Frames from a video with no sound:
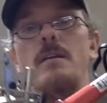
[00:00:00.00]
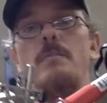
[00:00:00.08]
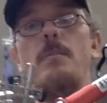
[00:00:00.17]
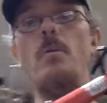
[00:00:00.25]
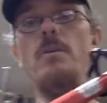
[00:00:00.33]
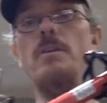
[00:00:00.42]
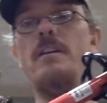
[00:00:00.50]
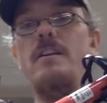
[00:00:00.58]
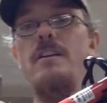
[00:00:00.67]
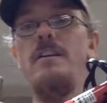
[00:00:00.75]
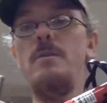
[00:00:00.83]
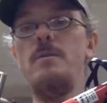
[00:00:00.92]
But we're only
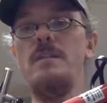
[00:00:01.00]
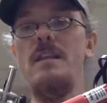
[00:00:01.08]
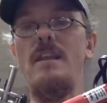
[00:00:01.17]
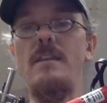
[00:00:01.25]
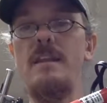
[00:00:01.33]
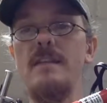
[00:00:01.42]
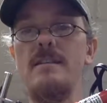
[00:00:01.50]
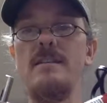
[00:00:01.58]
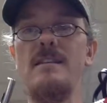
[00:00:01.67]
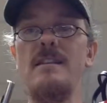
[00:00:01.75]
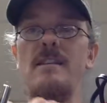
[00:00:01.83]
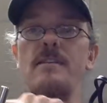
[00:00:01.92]
going to use
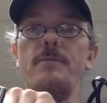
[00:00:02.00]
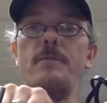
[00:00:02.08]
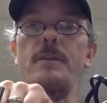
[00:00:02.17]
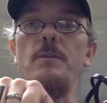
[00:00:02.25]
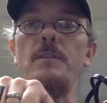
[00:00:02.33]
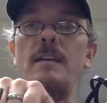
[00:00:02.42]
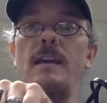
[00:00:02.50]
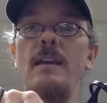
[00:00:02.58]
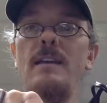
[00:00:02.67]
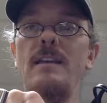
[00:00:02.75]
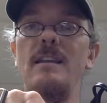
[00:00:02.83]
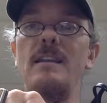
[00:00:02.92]
this if we're using
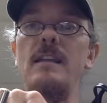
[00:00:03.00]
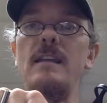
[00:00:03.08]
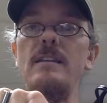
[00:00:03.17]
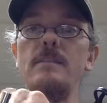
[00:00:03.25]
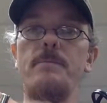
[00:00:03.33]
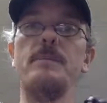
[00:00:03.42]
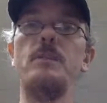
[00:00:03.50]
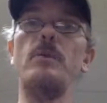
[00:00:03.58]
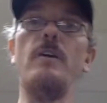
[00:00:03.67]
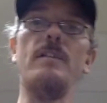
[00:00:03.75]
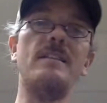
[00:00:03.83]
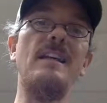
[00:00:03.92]
these. So we
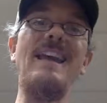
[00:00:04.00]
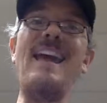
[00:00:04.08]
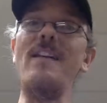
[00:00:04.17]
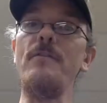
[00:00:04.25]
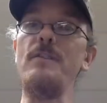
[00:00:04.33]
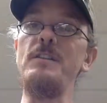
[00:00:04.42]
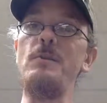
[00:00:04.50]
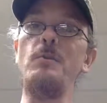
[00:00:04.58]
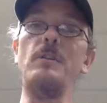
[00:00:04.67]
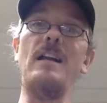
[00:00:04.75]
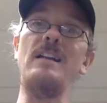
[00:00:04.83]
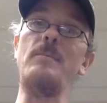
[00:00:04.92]
don't have to take every
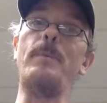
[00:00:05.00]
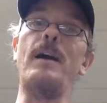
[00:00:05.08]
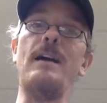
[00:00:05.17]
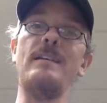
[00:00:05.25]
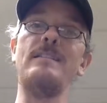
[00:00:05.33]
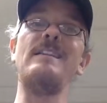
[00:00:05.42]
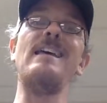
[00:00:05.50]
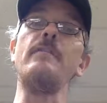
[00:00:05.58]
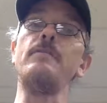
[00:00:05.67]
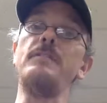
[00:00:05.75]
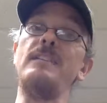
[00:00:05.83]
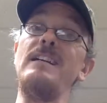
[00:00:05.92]
tool out of the box
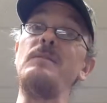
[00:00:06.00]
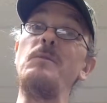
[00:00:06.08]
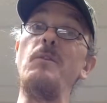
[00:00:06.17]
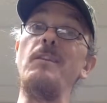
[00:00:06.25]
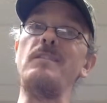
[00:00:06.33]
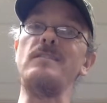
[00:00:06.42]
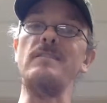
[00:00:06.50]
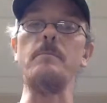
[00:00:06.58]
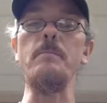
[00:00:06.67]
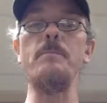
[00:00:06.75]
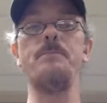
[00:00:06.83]
every time we work on something.